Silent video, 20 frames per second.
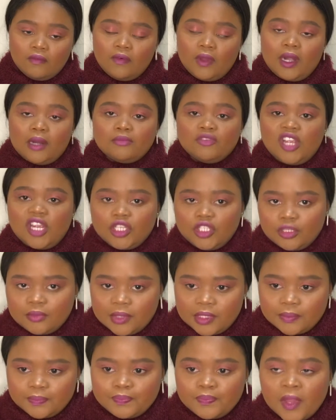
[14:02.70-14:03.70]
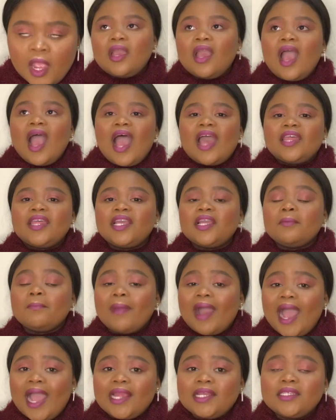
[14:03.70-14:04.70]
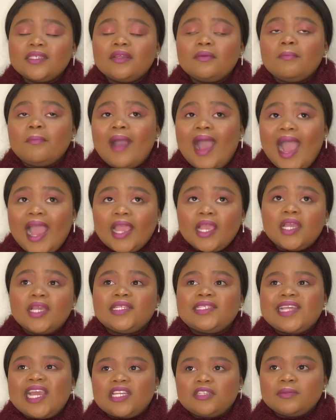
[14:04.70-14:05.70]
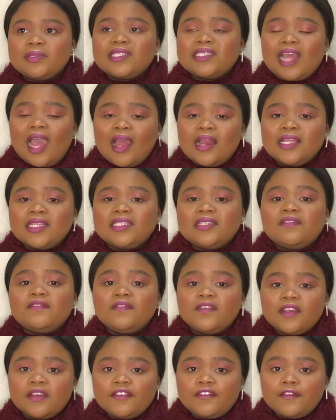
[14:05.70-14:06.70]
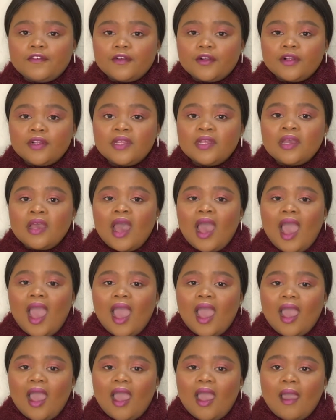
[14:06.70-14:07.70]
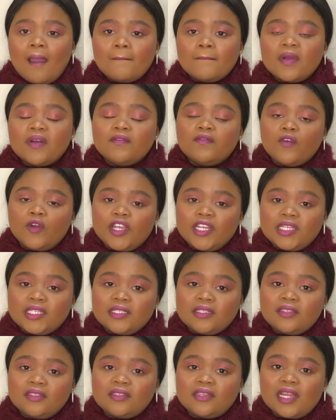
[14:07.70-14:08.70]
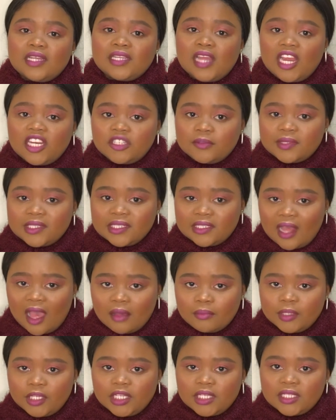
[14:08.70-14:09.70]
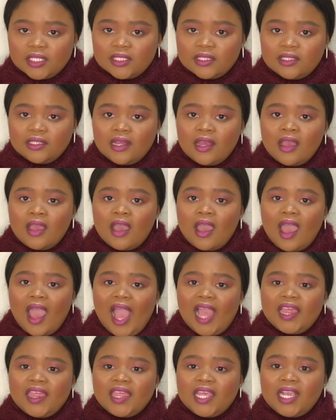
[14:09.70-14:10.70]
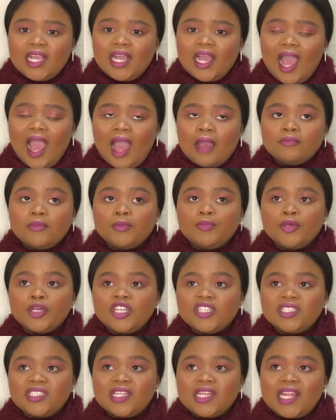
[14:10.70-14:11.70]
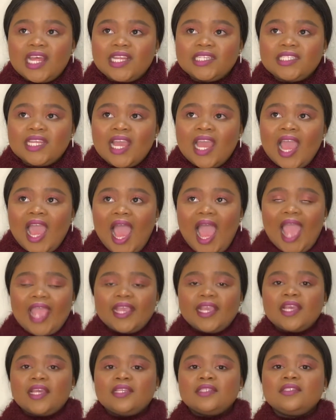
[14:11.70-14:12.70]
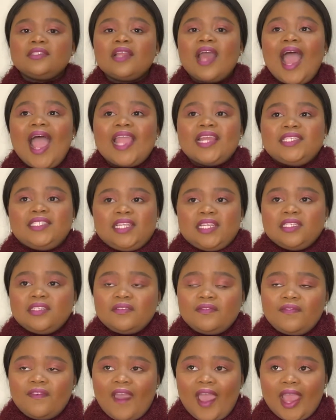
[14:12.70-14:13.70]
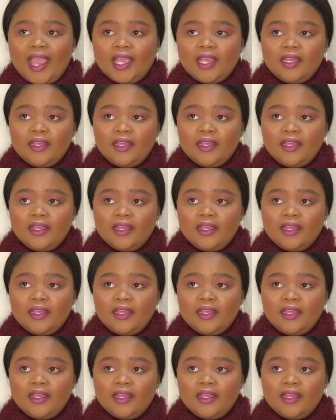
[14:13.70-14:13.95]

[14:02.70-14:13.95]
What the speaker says: I'm trying to mean. I think my attachment style is a fearful, avoidant attachment style, because I think I'm a person that I can identify